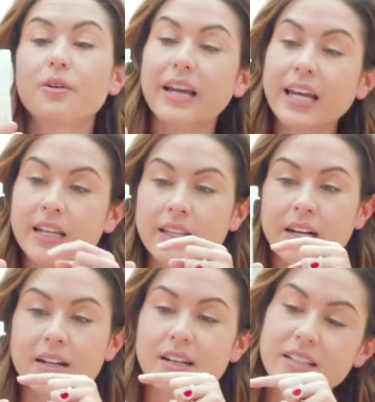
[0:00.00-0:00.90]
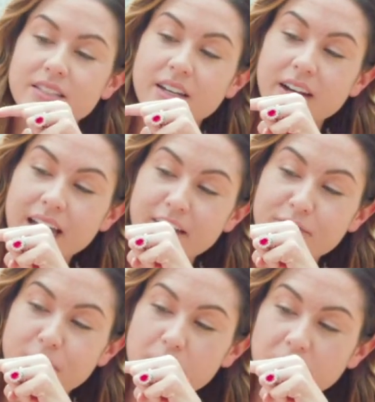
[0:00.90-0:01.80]
We're getting there. So I
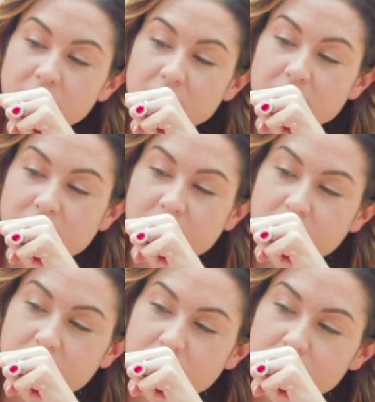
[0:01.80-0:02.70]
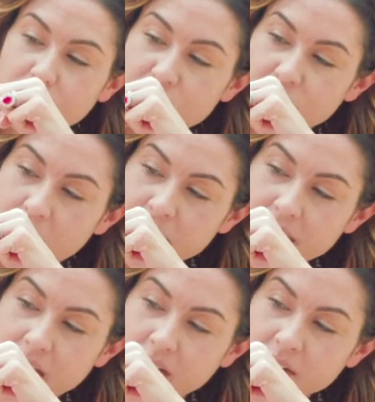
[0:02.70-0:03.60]
have bubbles. Those will come
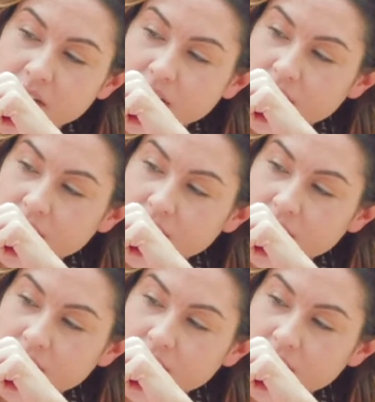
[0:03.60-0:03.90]
down.